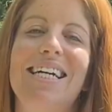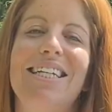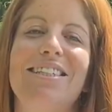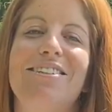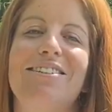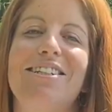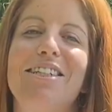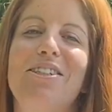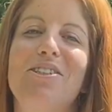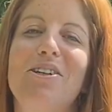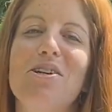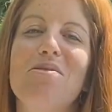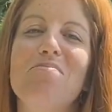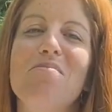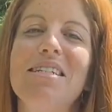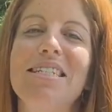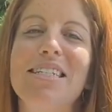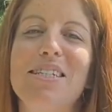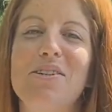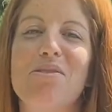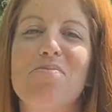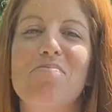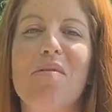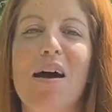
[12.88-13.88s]
To
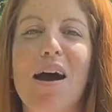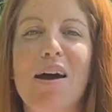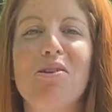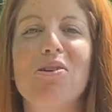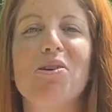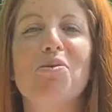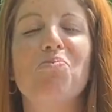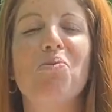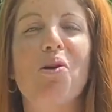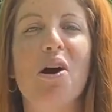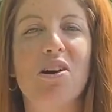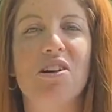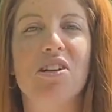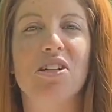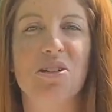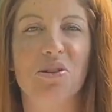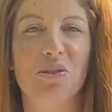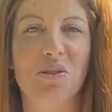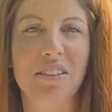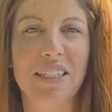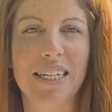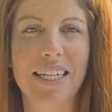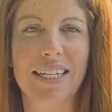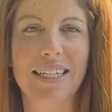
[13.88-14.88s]
determine the amount of product
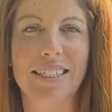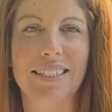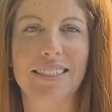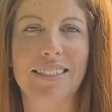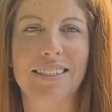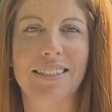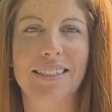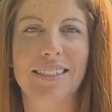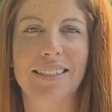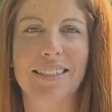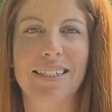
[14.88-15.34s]
you'll need,